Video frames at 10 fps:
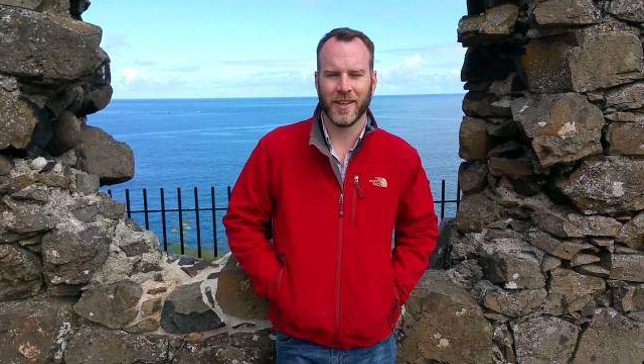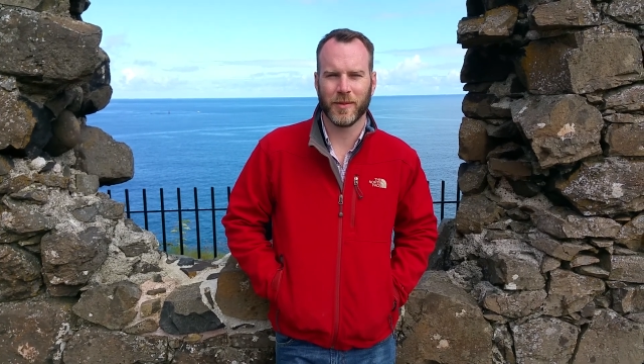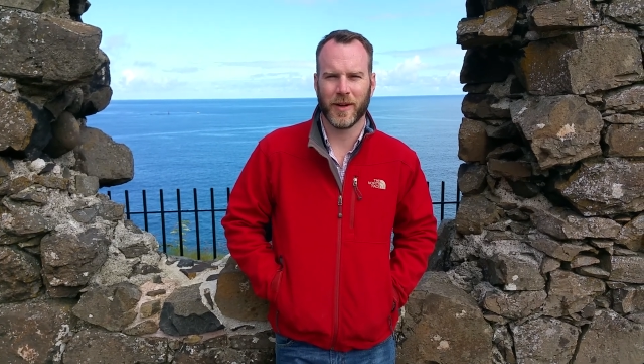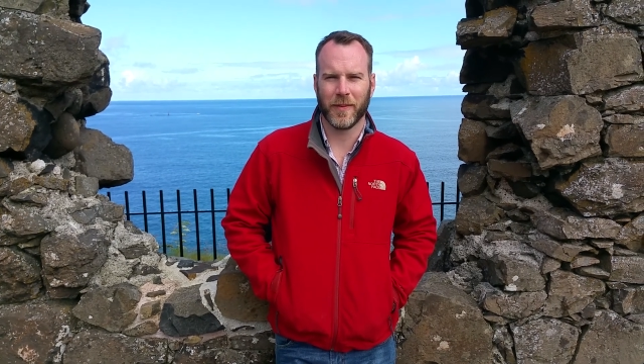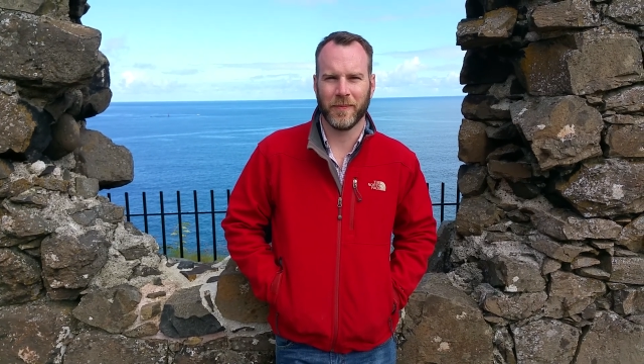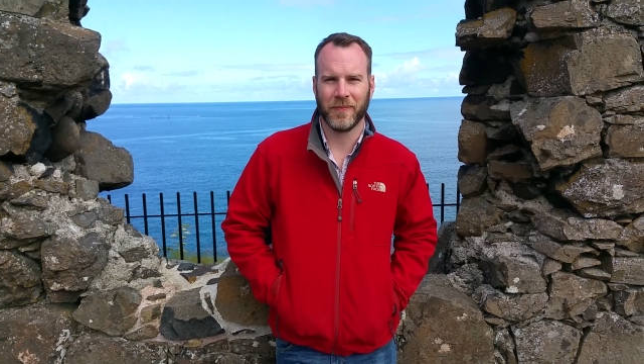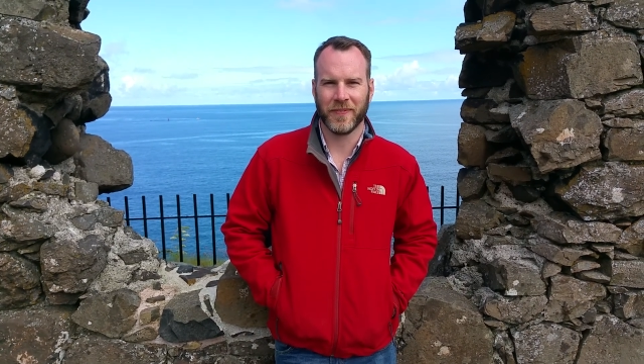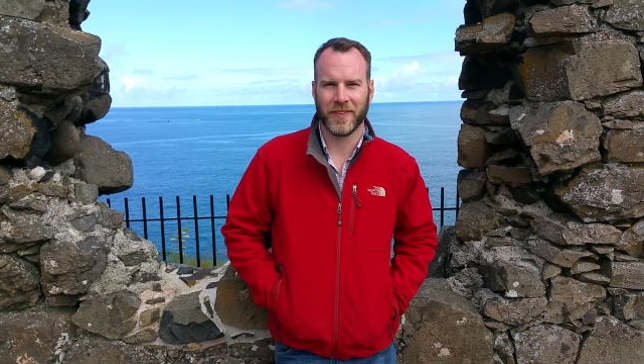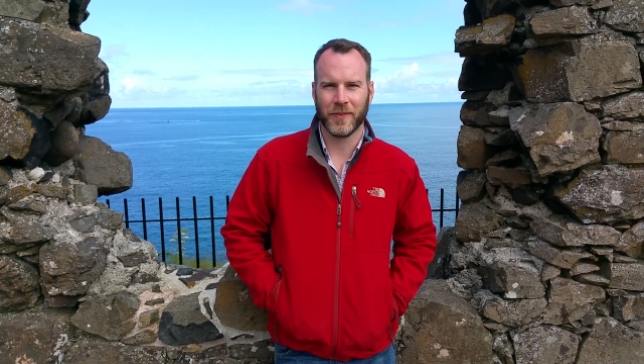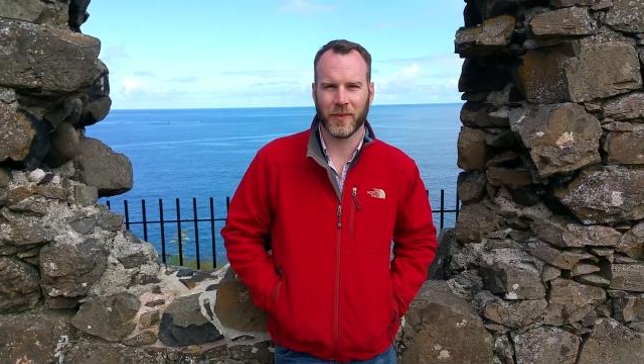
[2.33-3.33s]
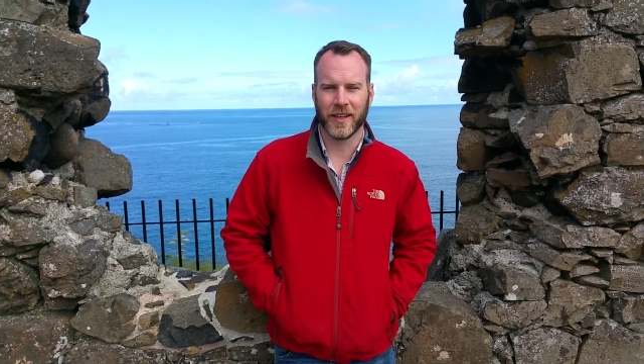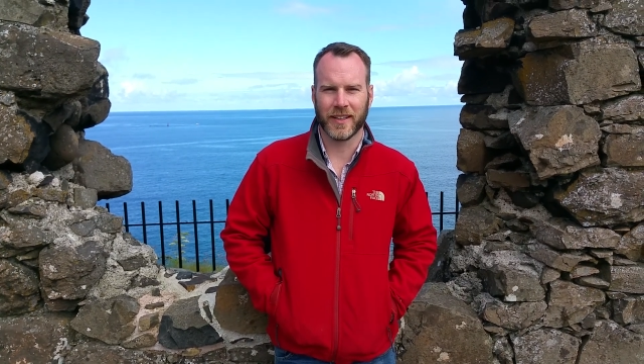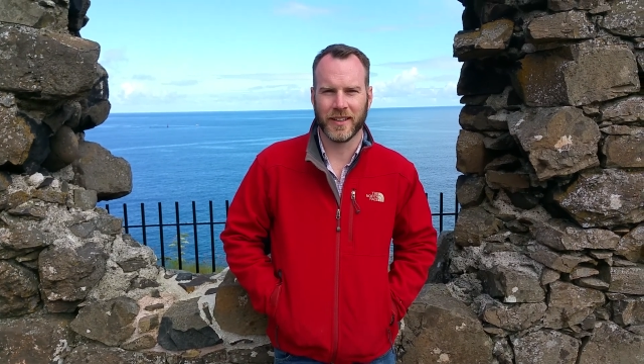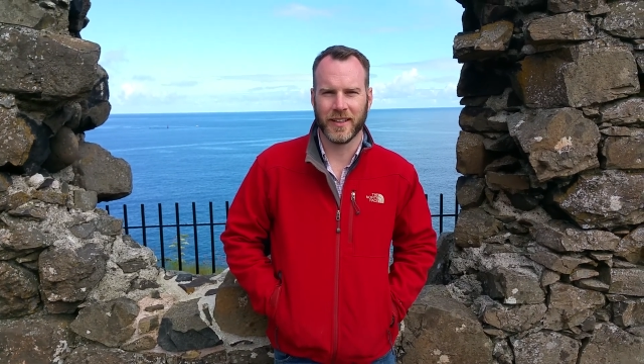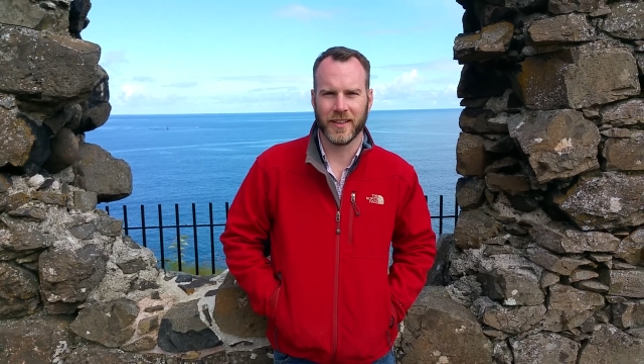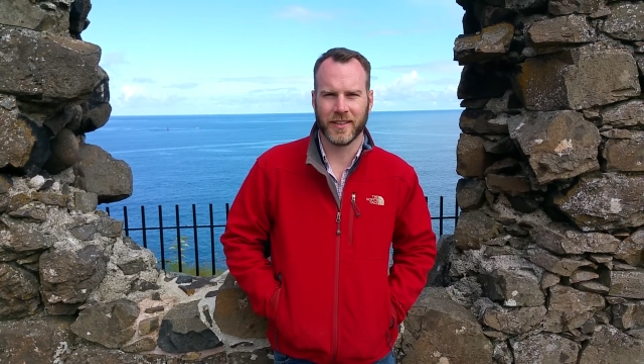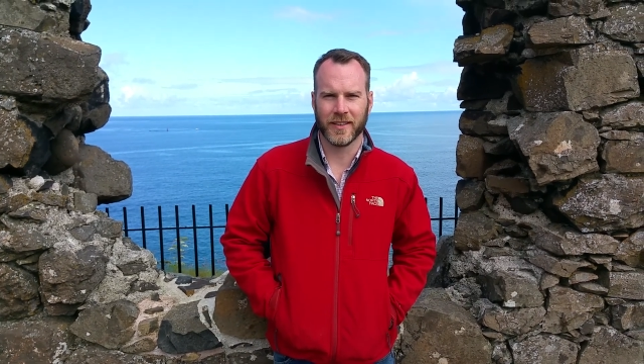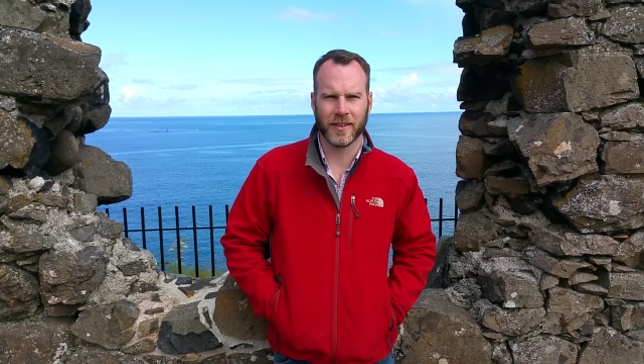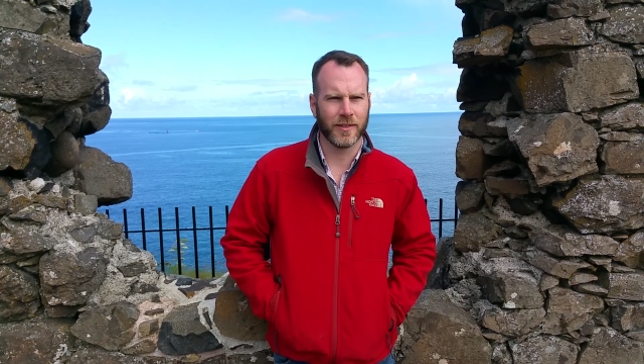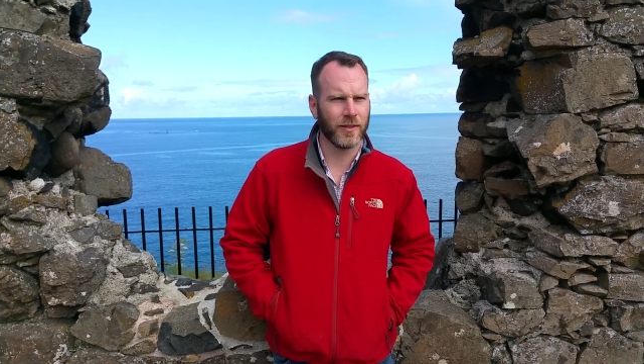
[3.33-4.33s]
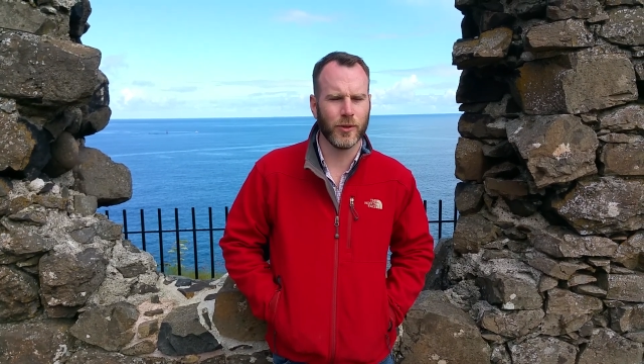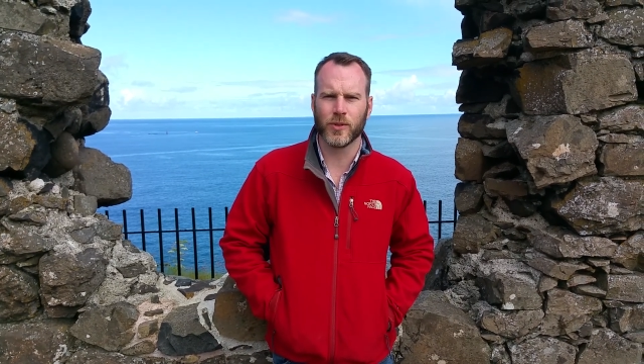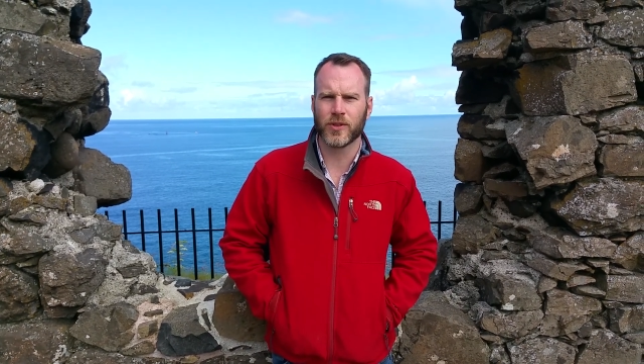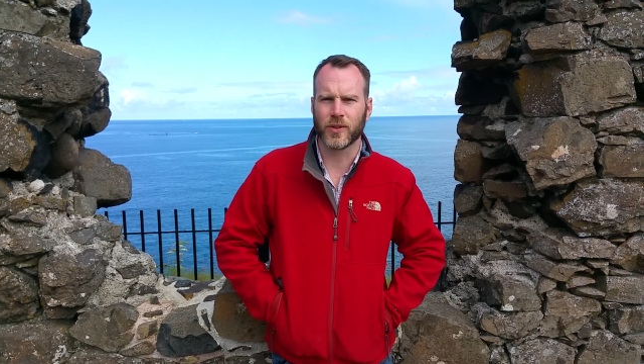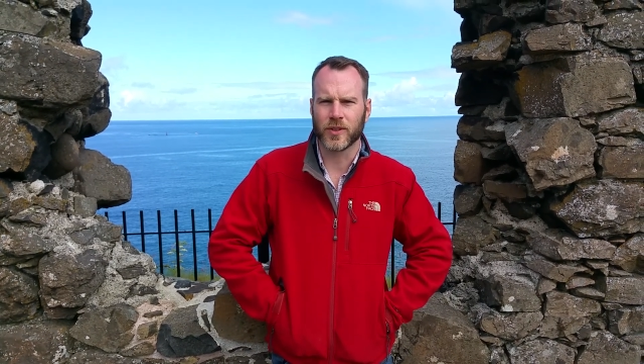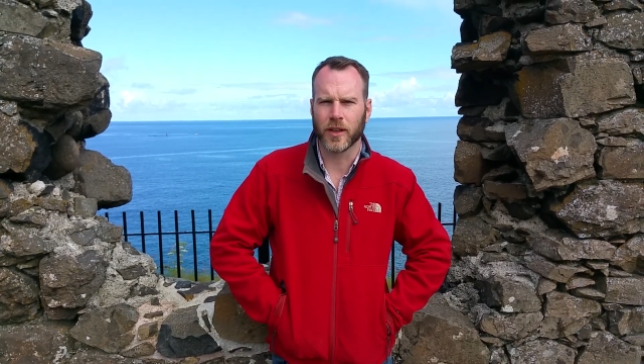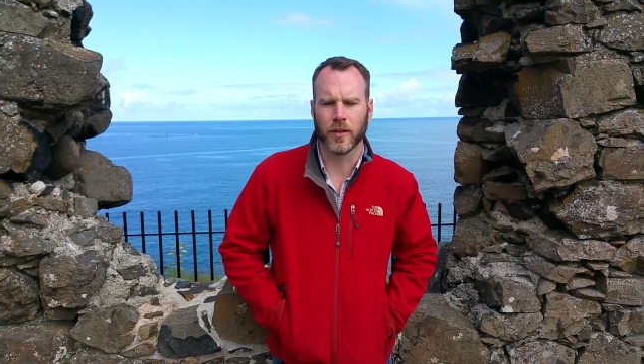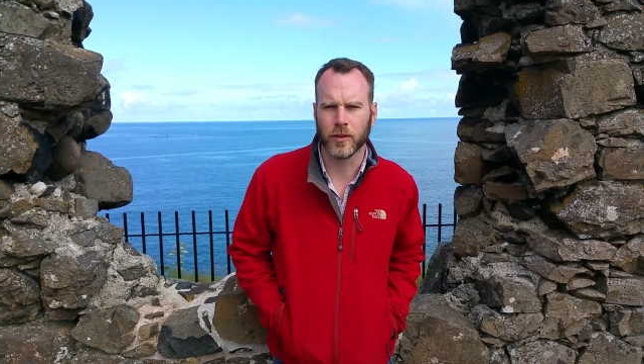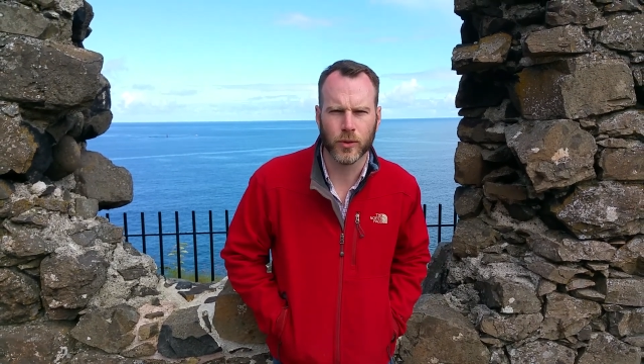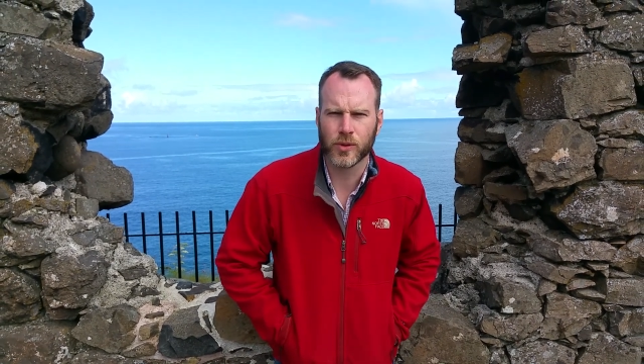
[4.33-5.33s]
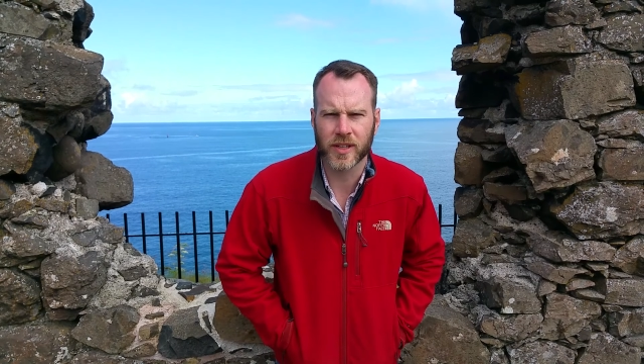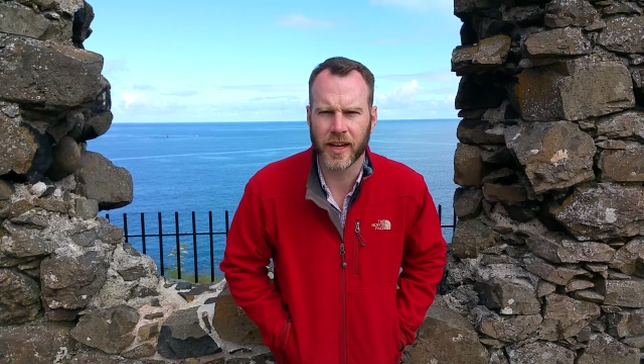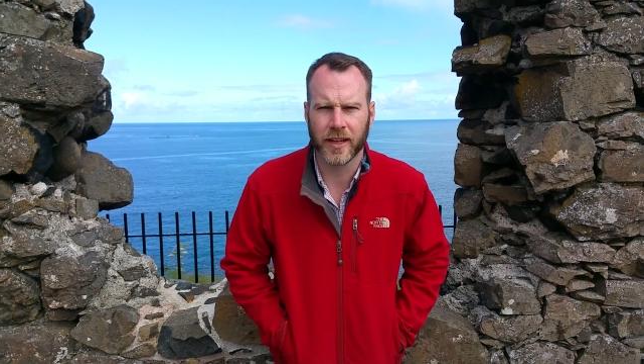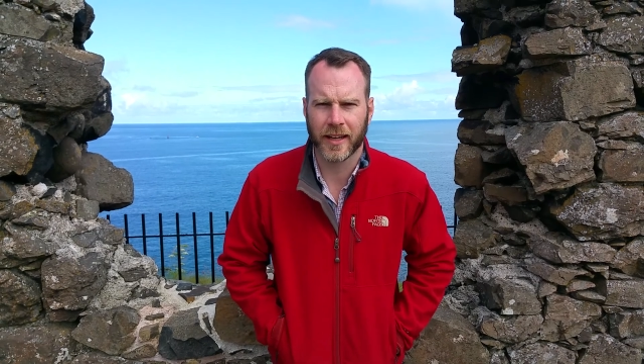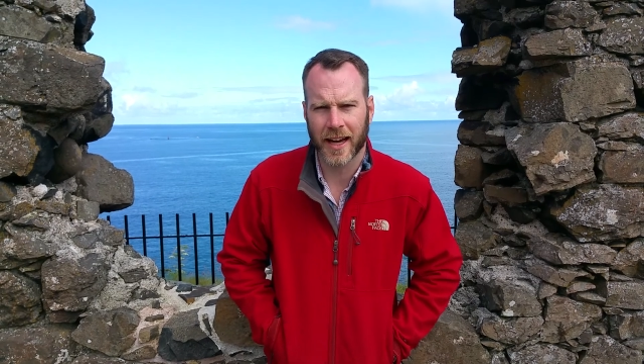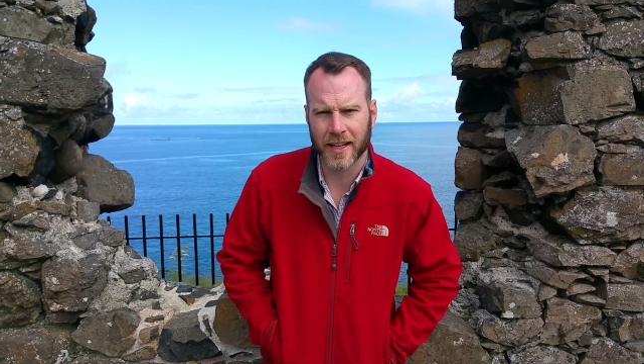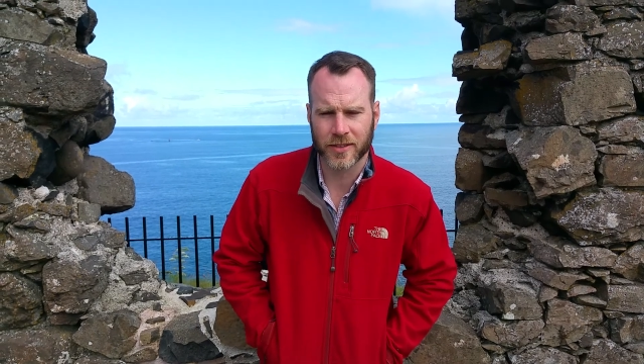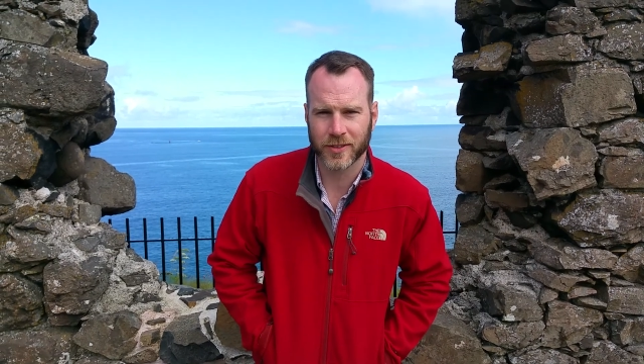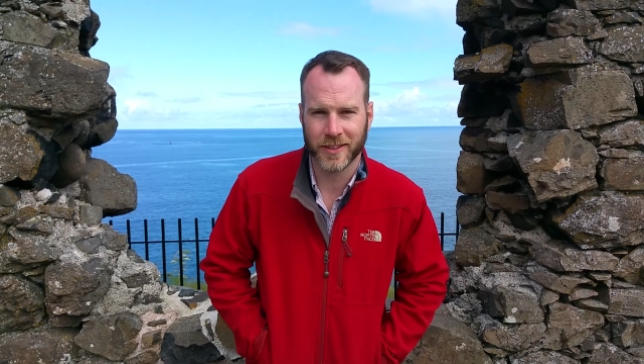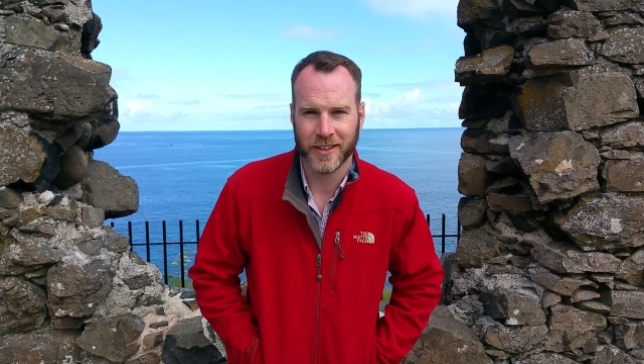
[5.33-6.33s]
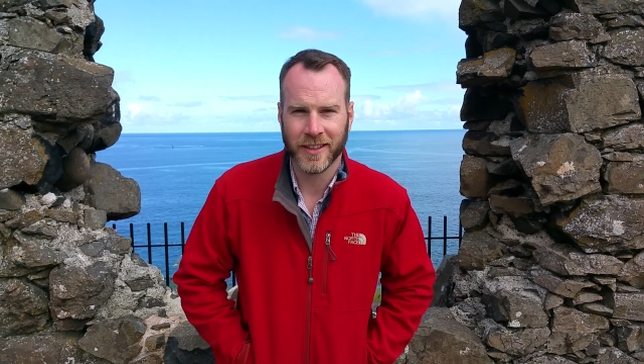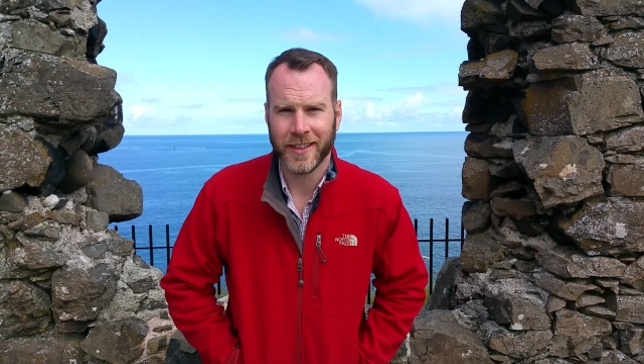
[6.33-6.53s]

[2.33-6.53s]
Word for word: Hello, Mom. We're at the Dunluce or Dunluce Castle